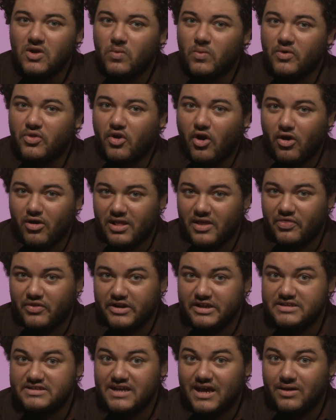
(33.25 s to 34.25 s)
with
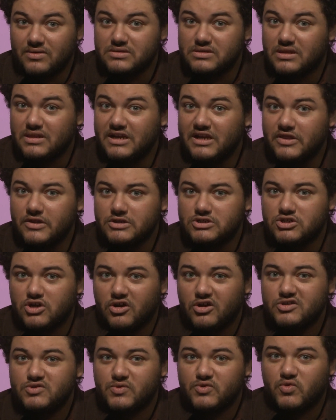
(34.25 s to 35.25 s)
Karl-Anthony Towns leading the
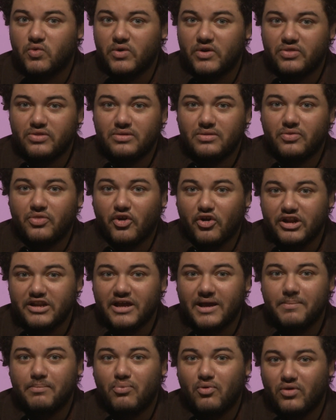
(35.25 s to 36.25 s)
charge with
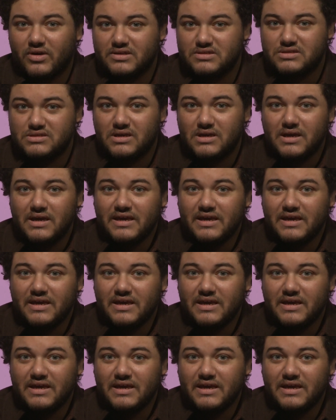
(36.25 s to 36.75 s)
39 points,